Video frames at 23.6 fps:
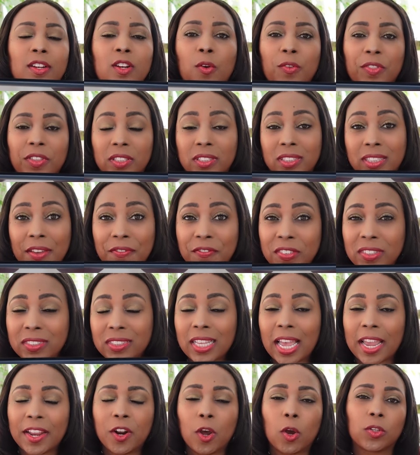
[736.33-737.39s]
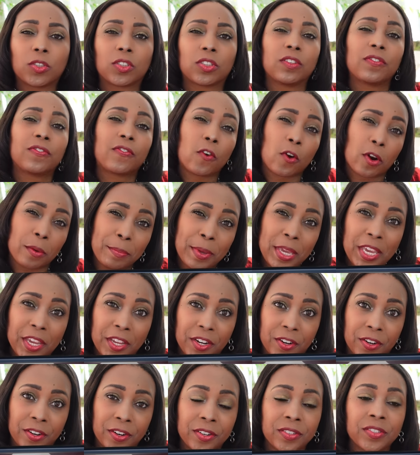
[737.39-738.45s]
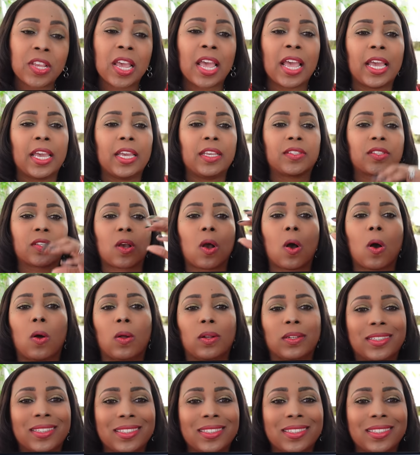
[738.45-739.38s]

Now, the seventh side hustle for beginners is called